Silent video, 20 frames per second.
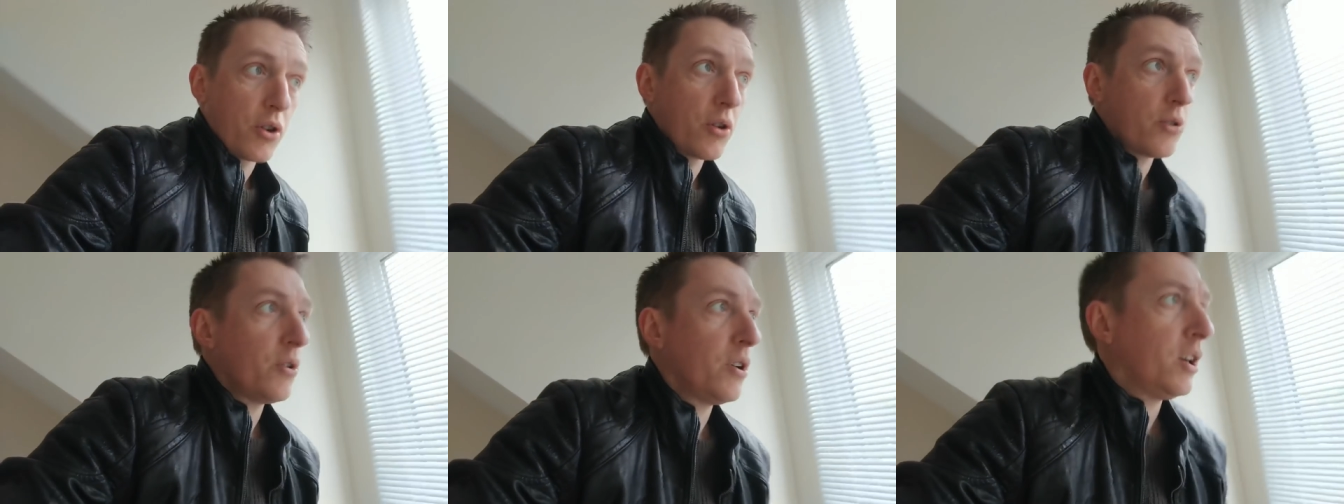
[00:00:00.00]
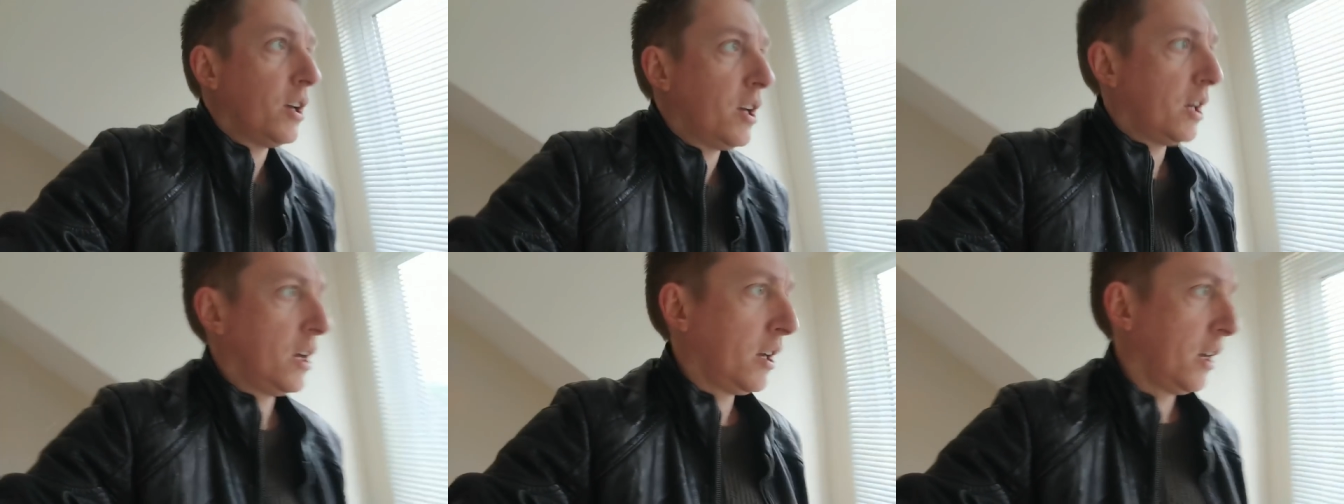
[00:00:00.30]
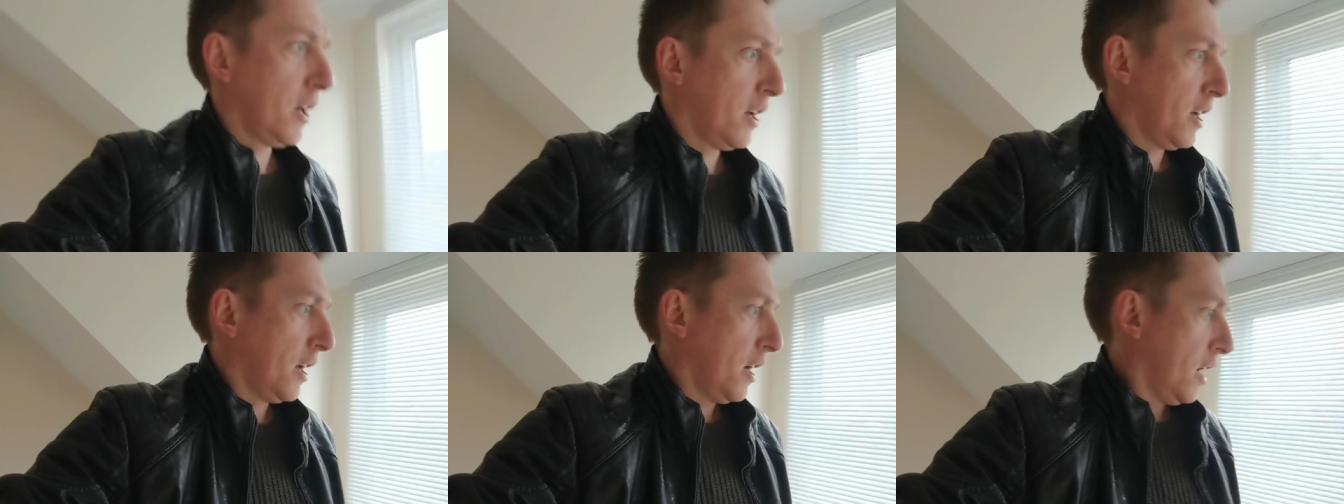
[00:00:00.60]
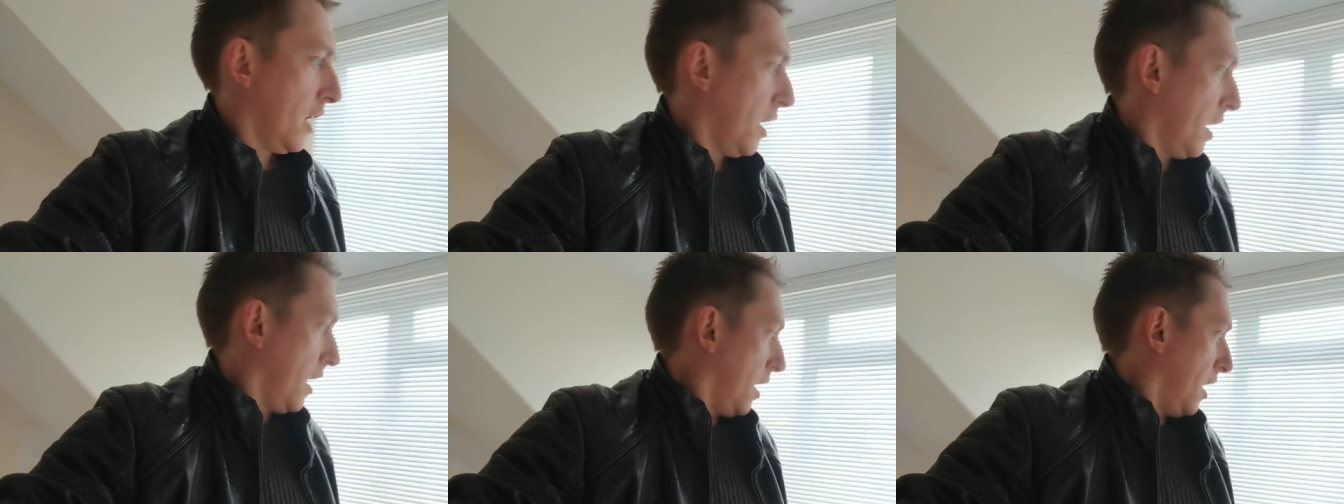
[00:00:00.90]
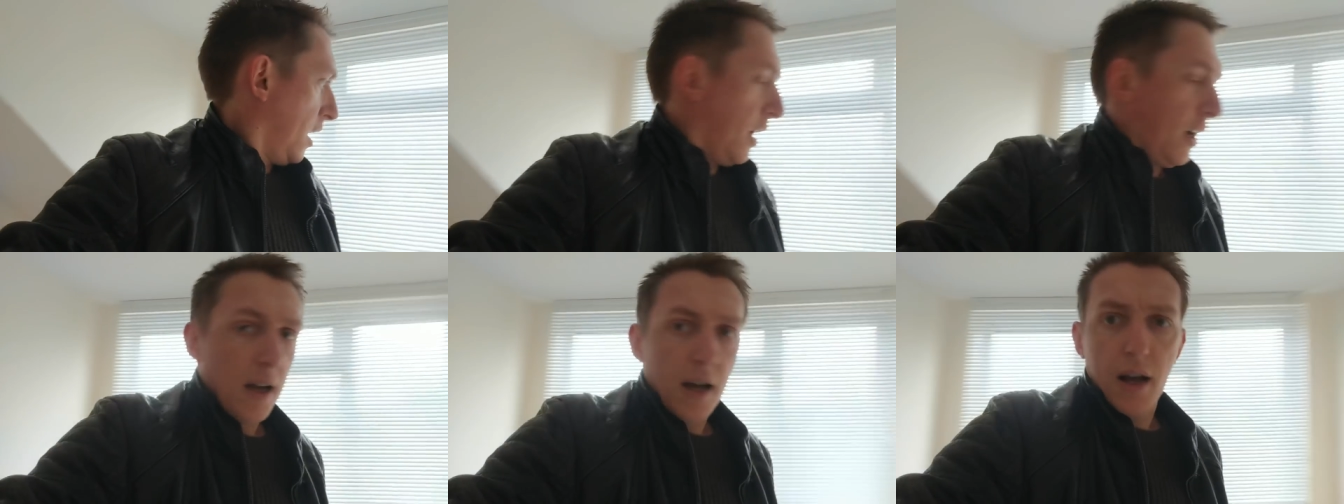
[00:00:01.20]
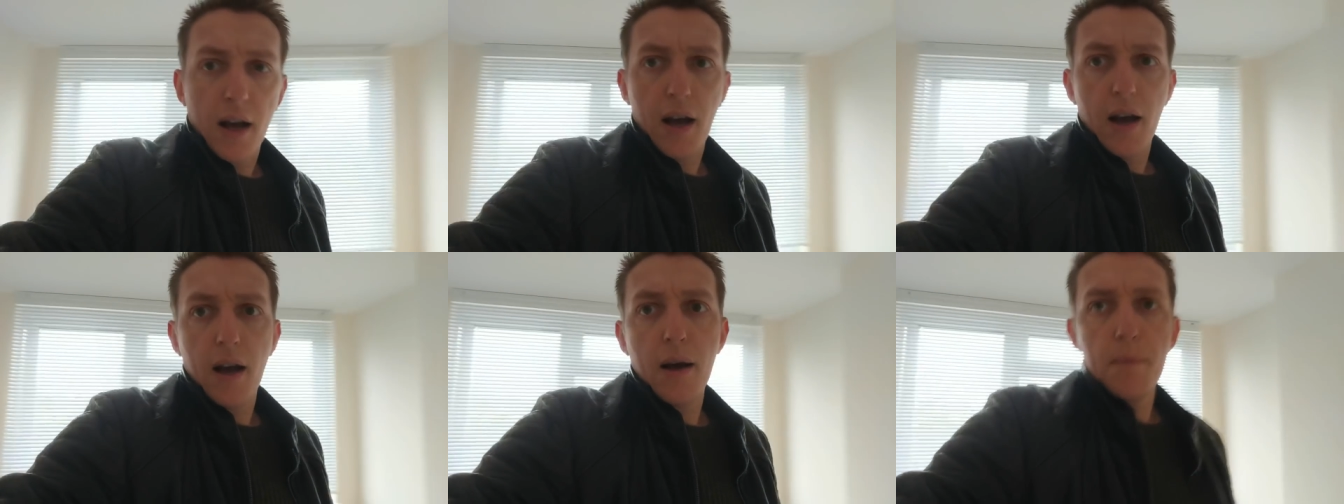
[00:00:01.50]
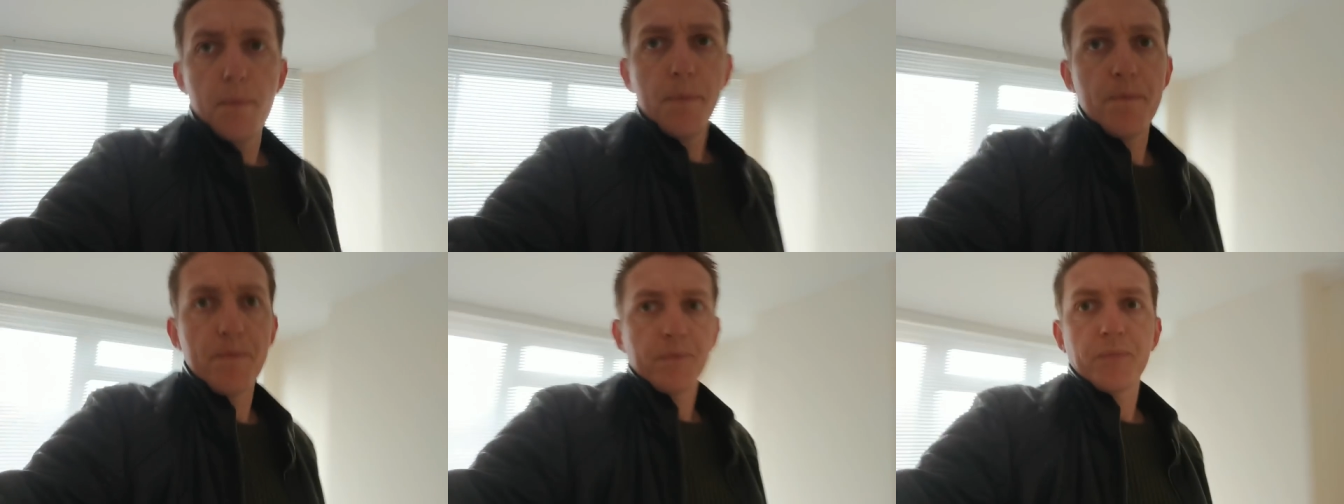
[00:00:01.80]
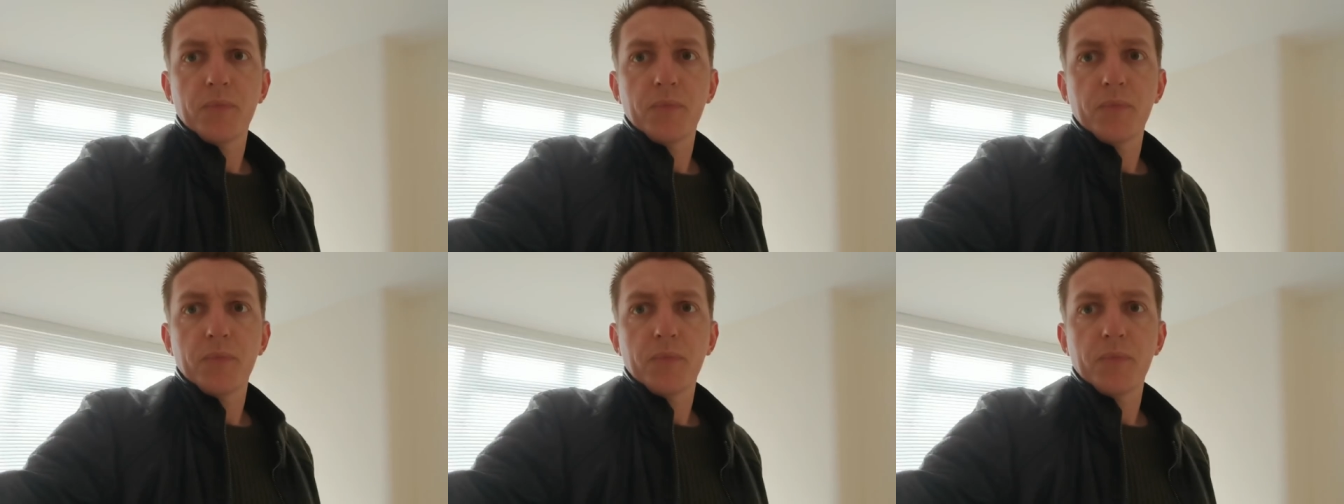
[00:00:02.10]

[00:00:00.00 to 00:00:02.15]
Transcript: do. Um,